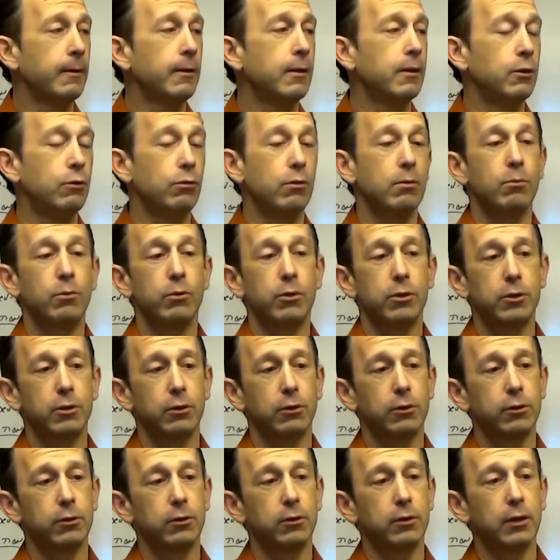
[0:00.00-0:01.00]
doing more
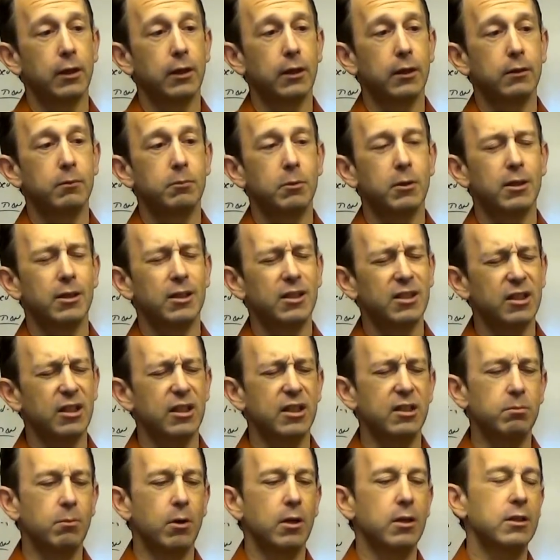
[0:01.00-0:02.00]
social things. But it's
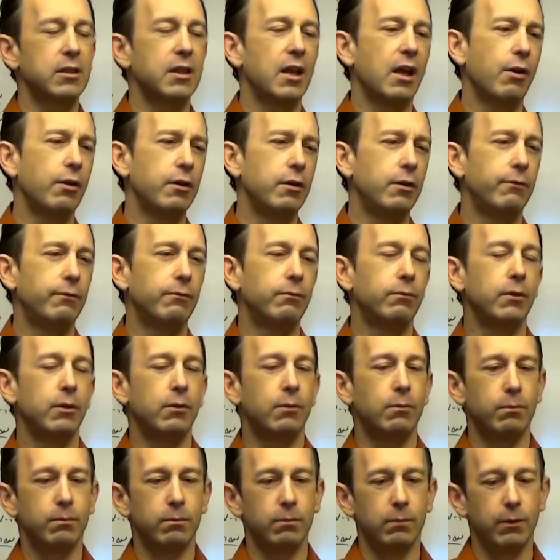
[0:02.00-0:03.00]
6 months now, and
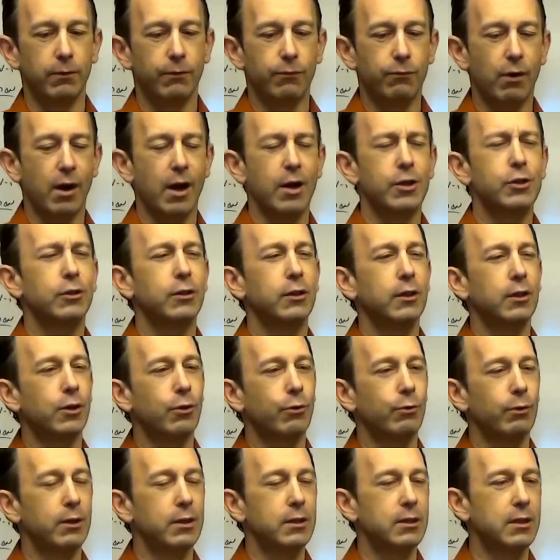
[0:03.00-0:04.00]
you've gradually
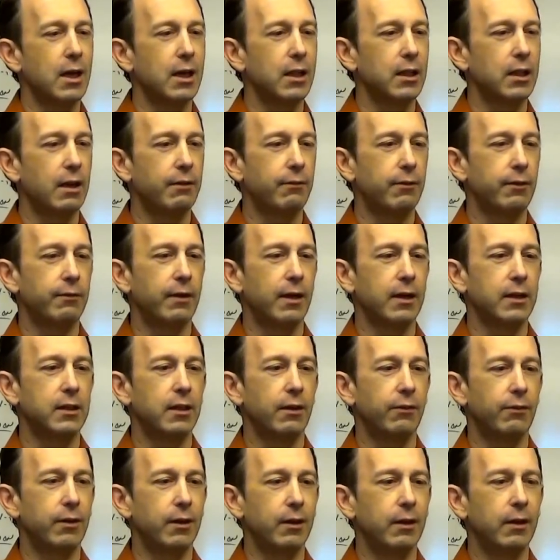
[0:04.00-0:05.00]
increased that level of
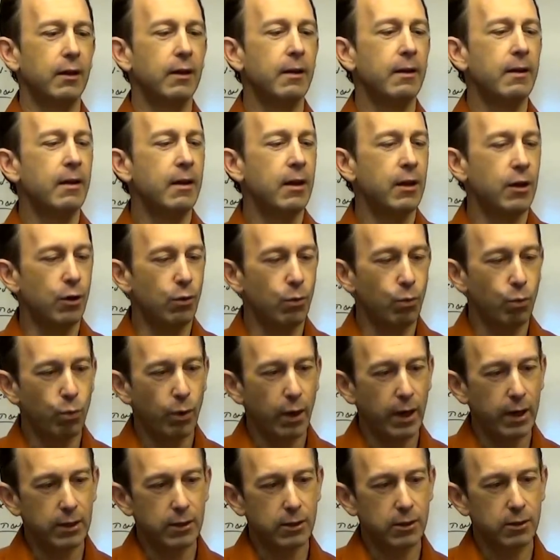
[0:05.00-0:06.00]
activity. Your
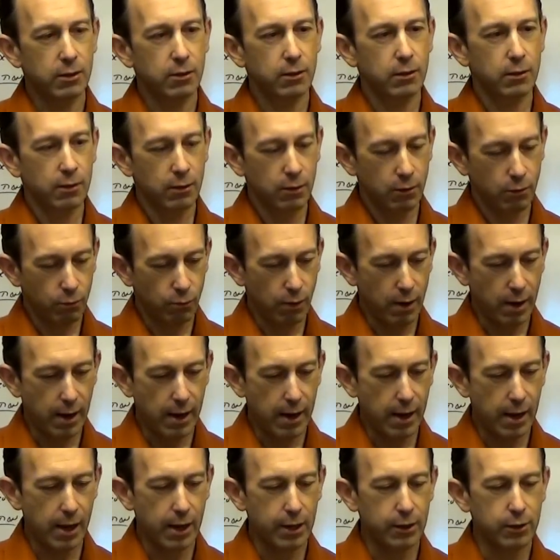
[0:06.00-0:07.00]
weight's
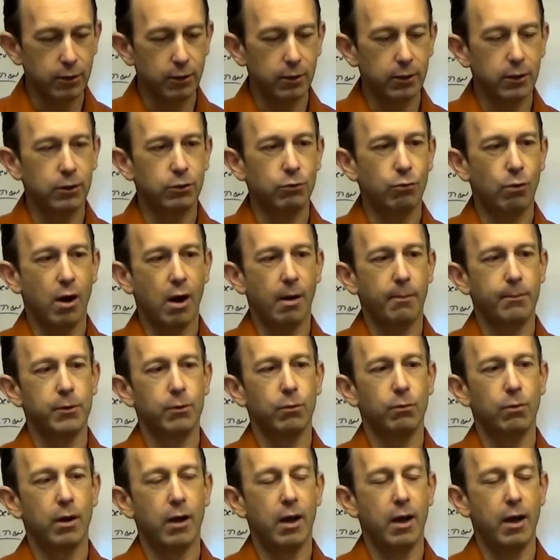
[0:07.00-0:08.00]
gradually dropped
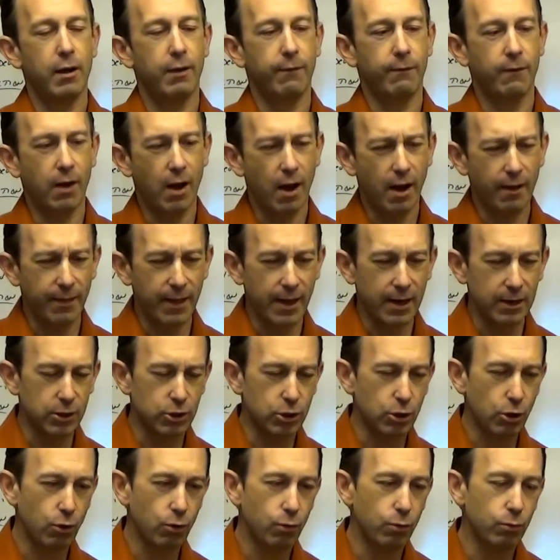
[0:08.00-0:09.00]
away. You've got that
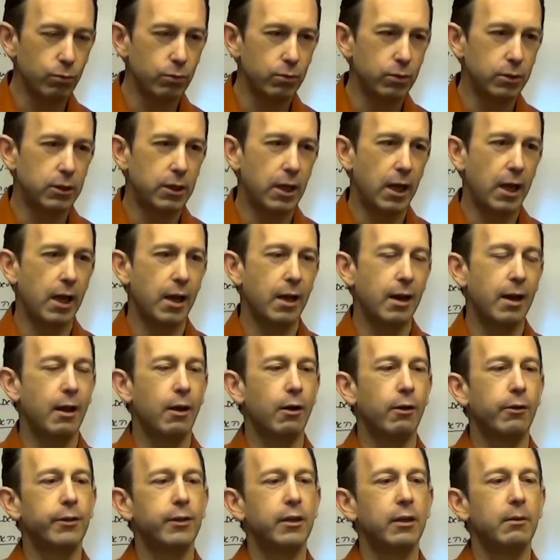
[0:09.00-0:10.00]
toned, tan,
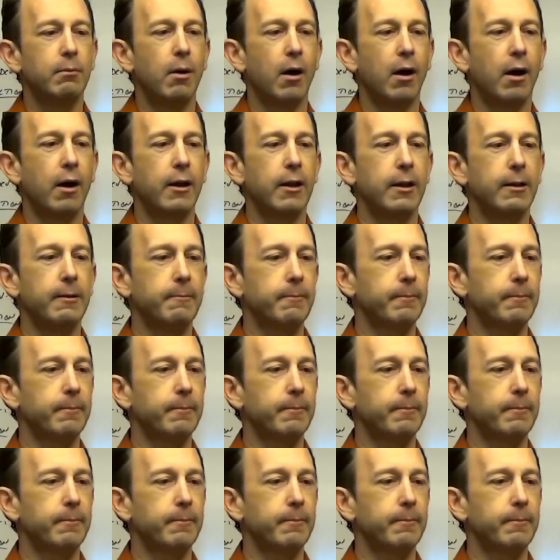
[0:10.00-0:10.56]
healthy body.